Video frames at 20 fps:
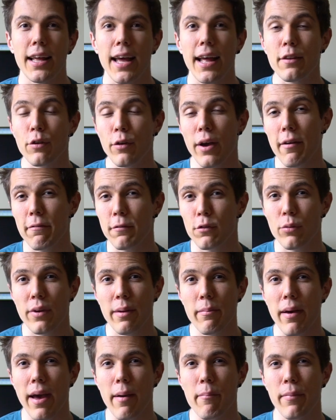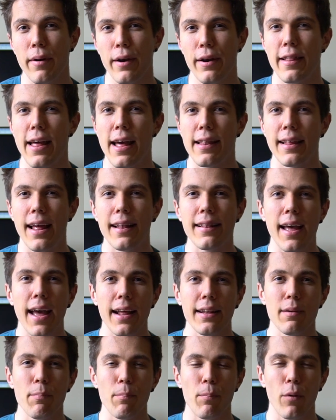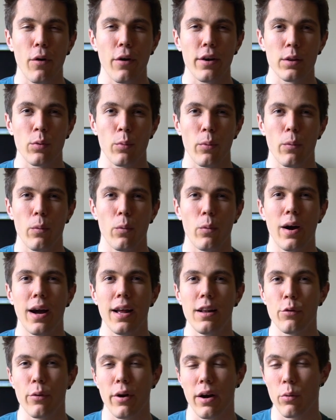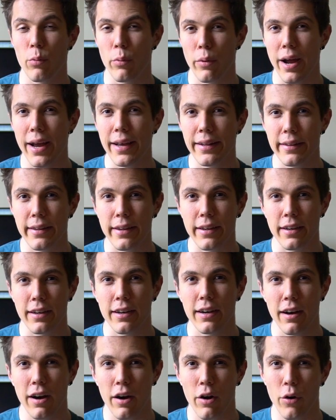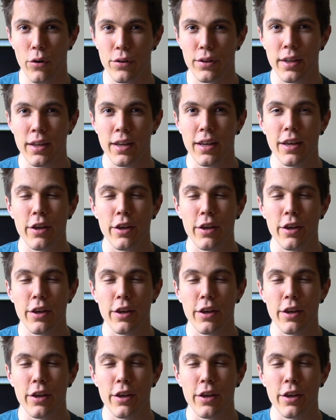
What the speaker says: And you have to remember that at any point while you are writing code,